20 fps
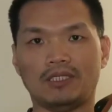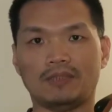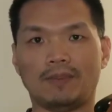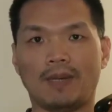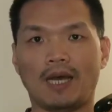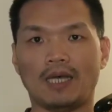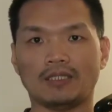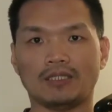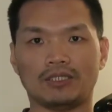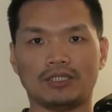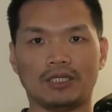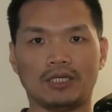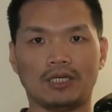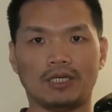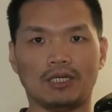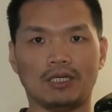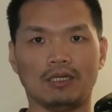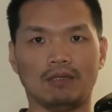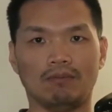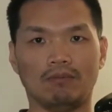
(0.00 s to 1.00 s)

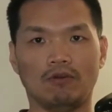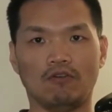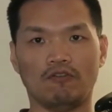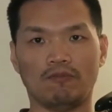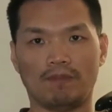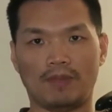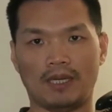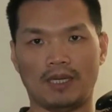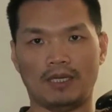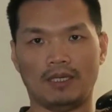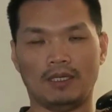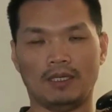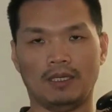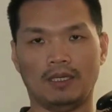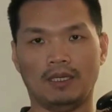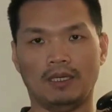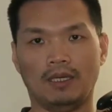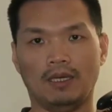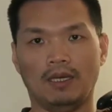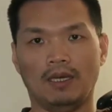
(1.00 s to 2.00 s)
posture movement,
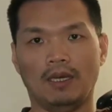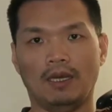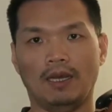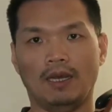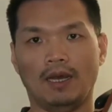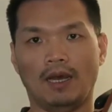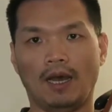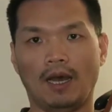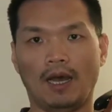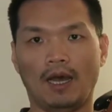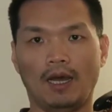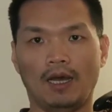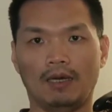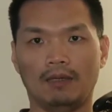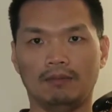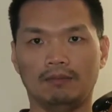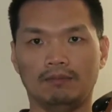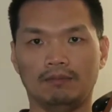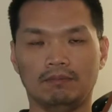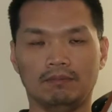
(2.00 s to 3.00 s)

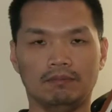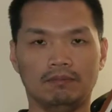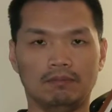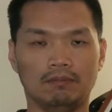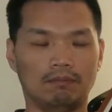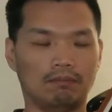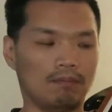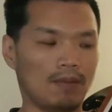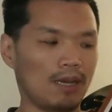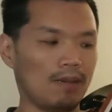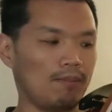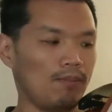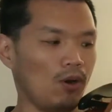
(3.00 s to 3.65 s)
my